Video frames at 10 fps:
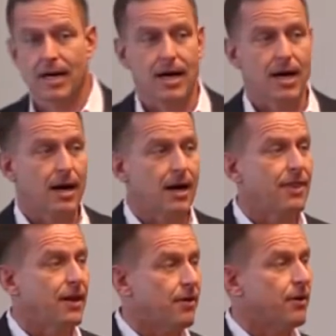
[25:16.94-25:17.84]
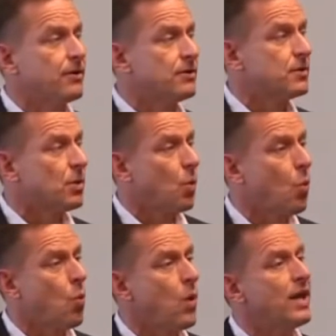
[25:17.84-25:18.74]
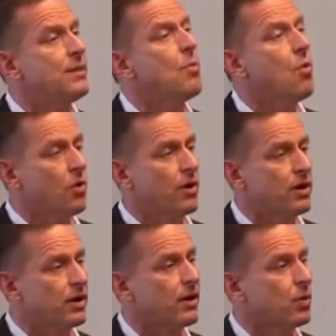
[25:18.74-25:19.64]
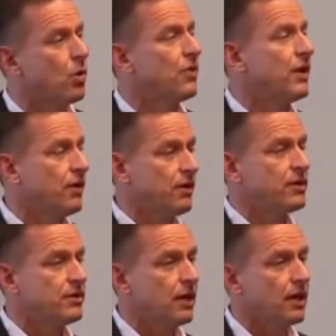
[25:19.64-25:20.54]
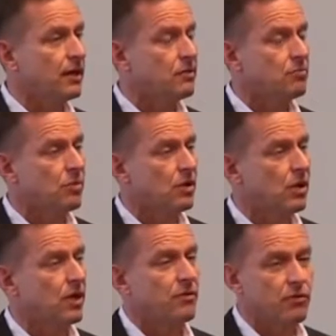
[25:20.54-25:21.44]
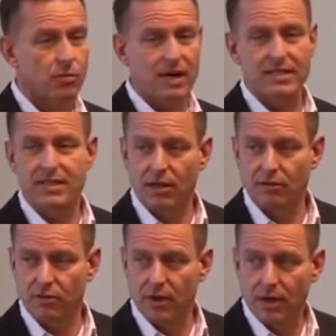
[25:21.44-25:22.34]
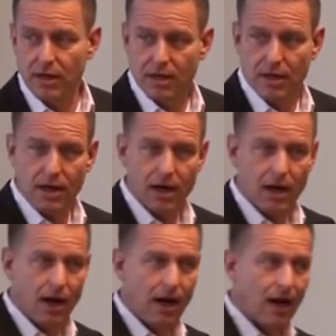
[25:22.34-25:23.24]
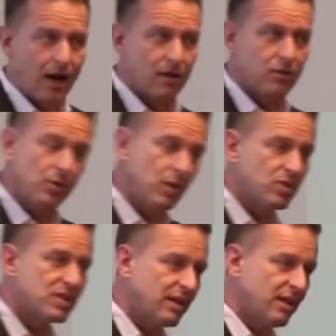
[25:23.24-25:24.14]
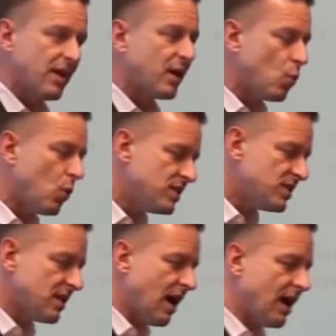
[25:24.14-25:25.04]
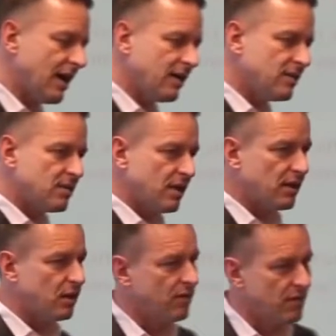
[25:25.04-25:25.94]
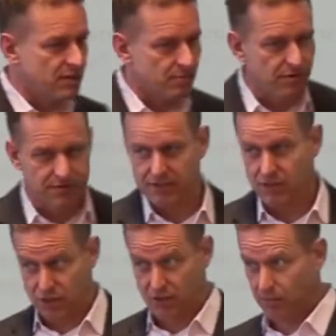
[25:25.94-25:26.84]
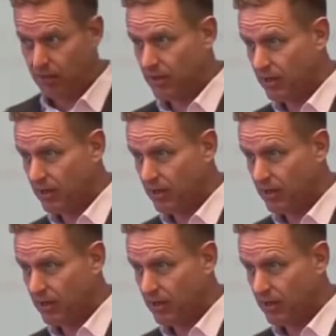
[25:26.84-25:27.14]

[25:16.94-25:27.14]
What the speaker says: and they earned way more than what they earn today. Even for myself, to me it was clear that once I take over this professorship,